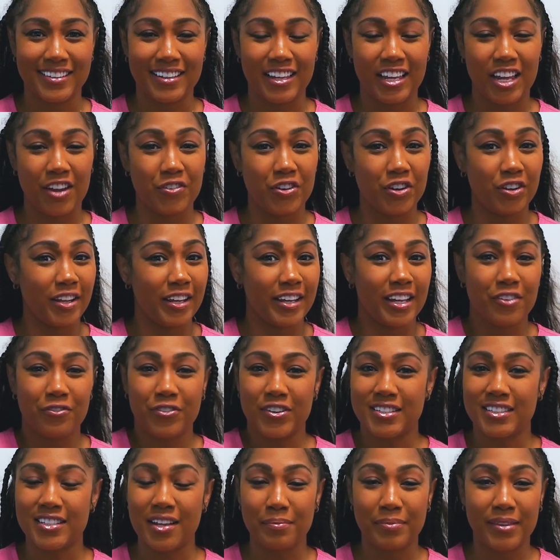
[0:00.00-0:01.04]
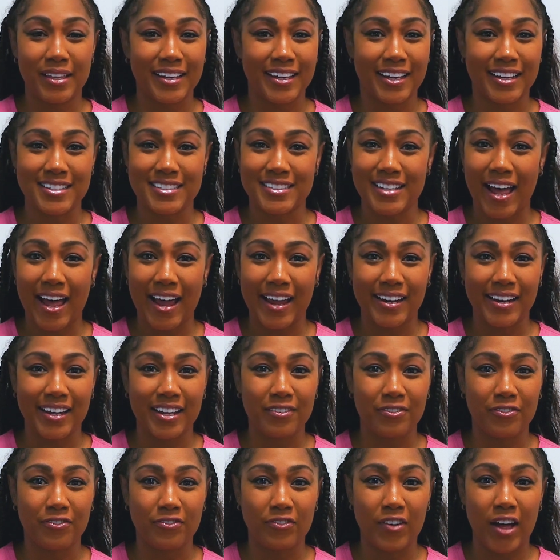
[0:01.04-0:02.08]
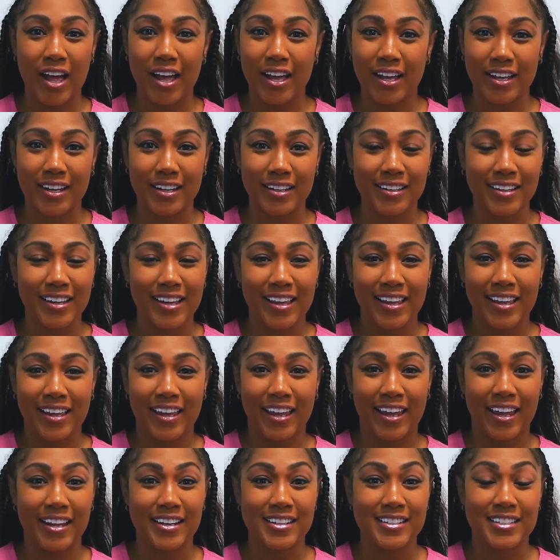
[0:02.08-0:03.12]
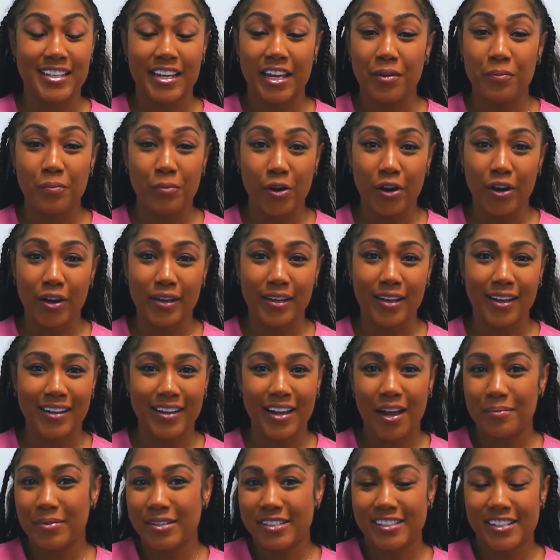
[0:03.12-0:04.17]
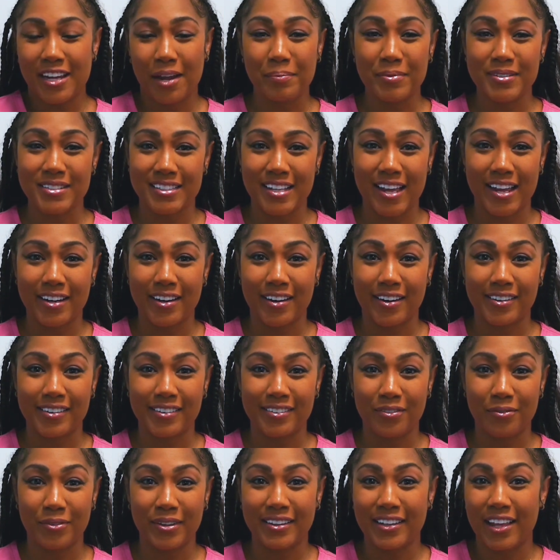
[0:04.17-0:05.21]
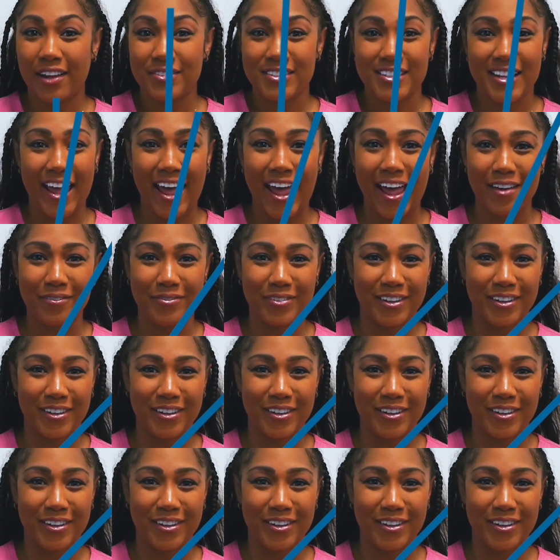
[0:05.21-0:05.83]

If you're looking for something exciting, fun, and teamwork, come to Shepherd Center. We'd love to have